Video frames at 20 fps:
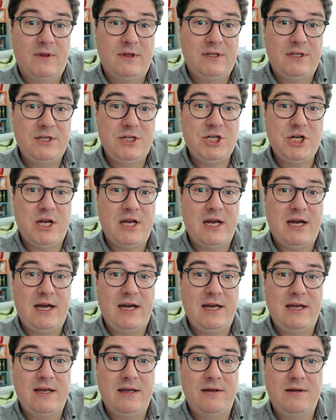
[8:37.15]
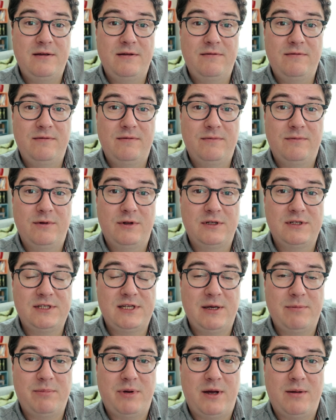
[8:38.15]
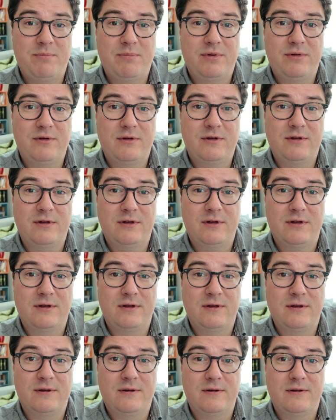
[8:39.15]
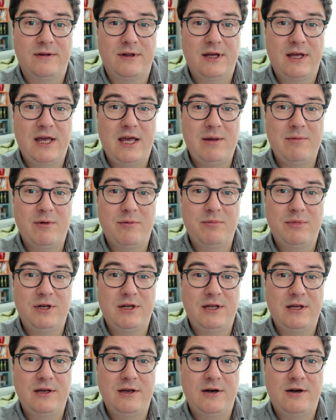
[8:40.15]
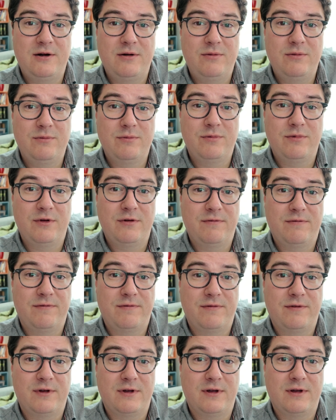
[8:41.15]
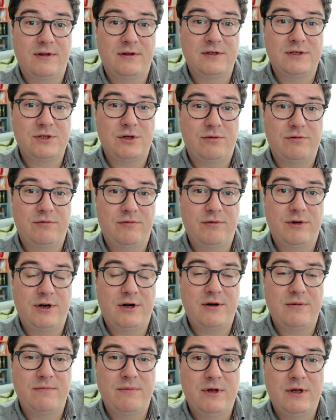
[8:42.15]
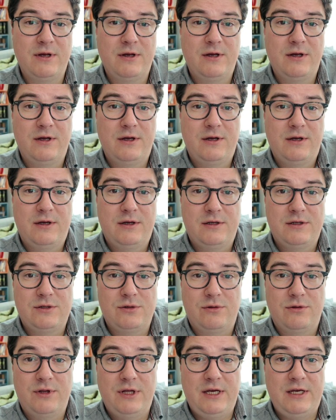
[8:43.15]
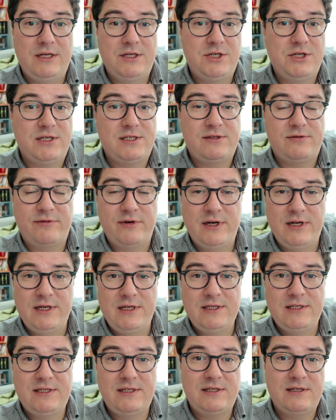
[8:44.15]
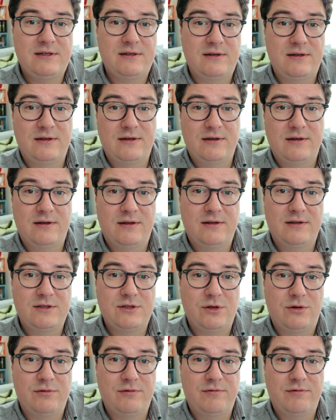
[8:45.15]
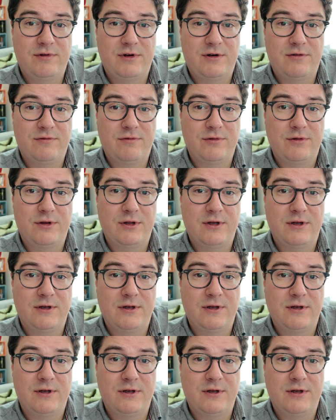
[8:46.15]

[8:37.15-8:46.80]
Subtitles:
DJI will step up the game a bit here with the software. So they just released the software for